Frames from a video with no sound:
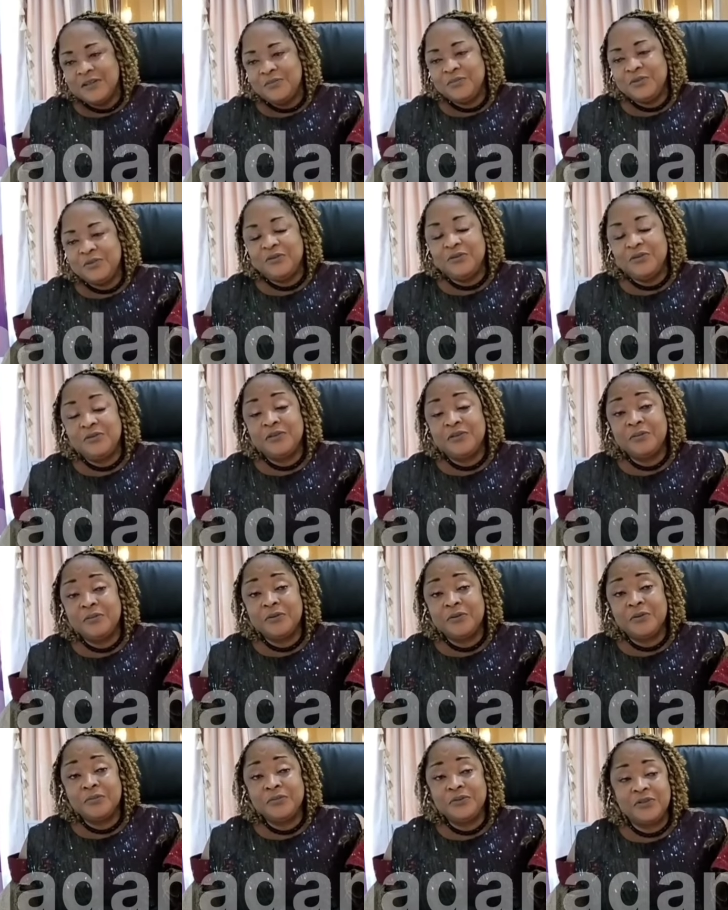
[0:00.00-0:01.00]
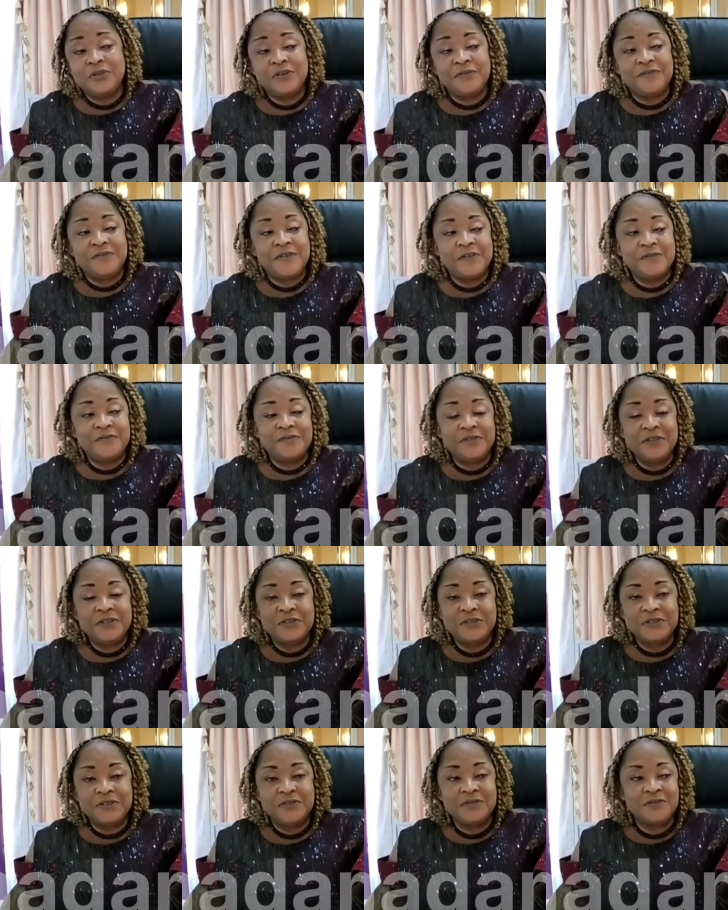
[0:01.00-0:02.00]
the Honorable Commissioner for
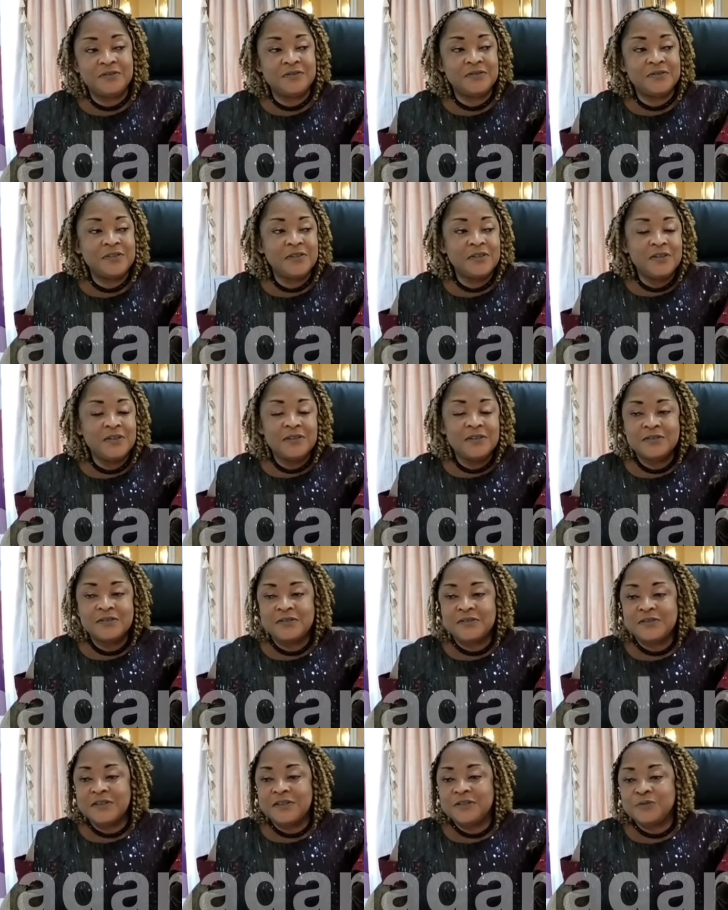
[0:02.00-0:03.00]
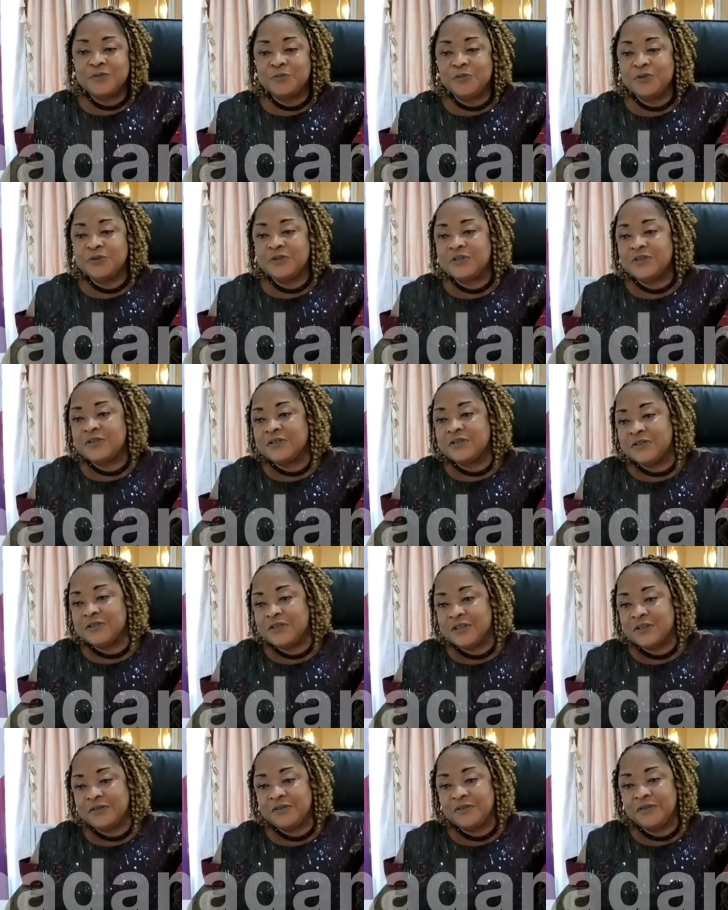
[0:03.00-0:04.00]
Aviation, Transport
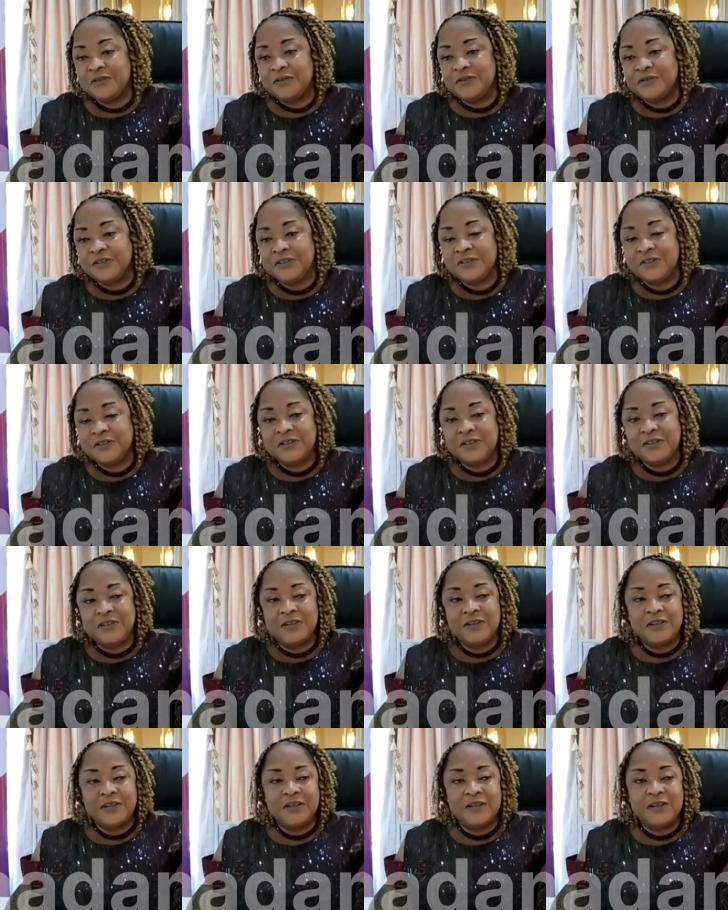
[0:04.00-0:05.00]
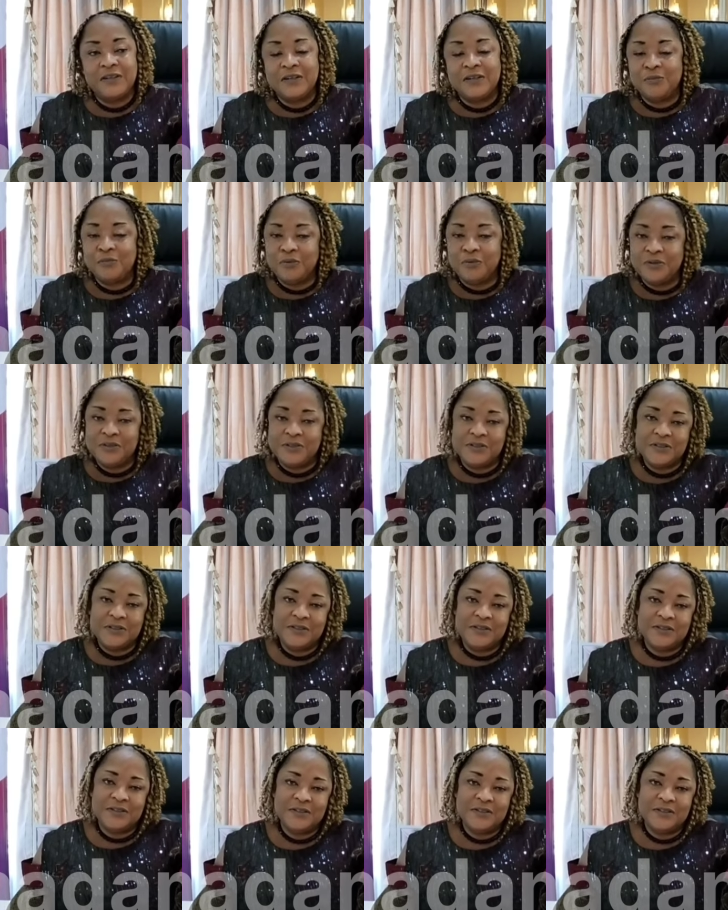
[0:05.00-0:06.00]
Technology in Ebonyi State.